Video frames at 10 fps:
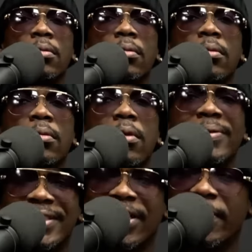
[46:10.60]
What was
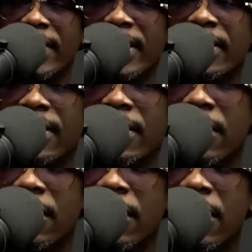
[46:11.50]
I talking about?
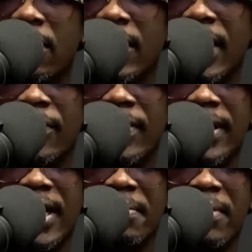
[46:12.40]
Oh God, I don't need to
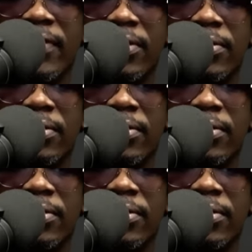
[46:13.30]
get my flow.